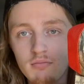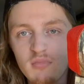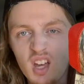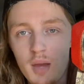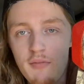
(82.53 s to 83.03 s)

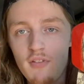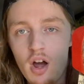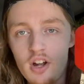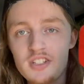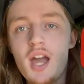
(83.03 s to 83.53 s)

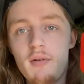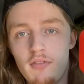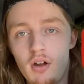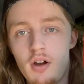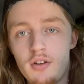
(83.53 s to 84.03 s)
Camouflage,
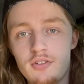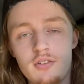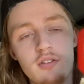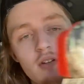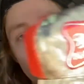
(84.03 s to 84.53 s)
camouflage.
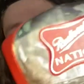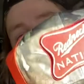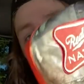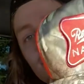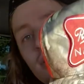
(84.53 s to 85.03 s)
So you